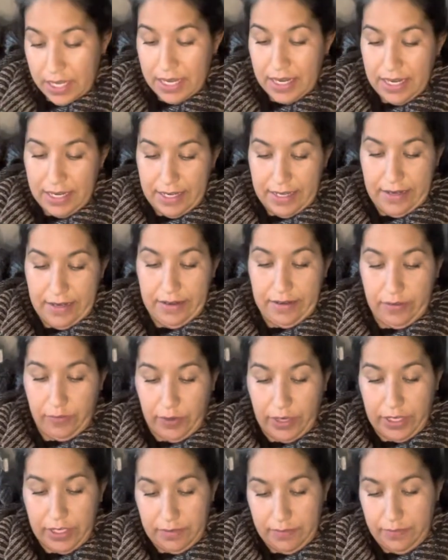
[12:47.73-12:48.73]
knitting,
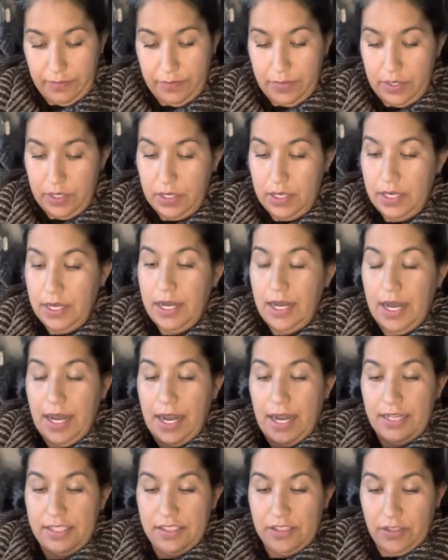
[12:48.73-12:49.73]
right?
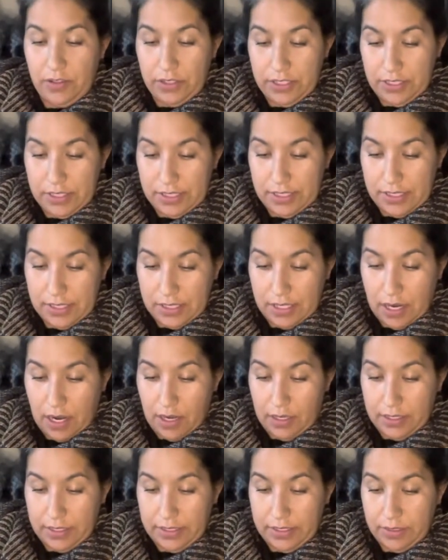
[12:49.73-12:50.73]
I started this
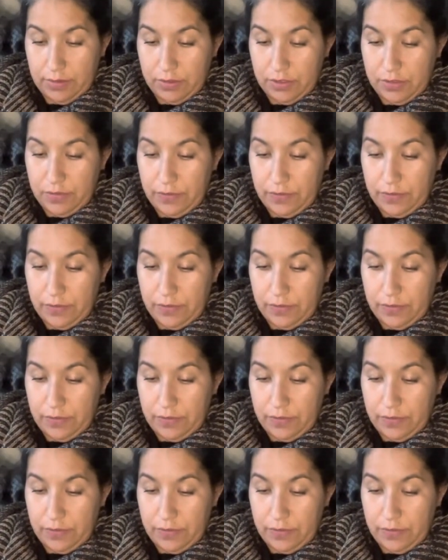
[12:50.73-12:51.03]
scowl and I was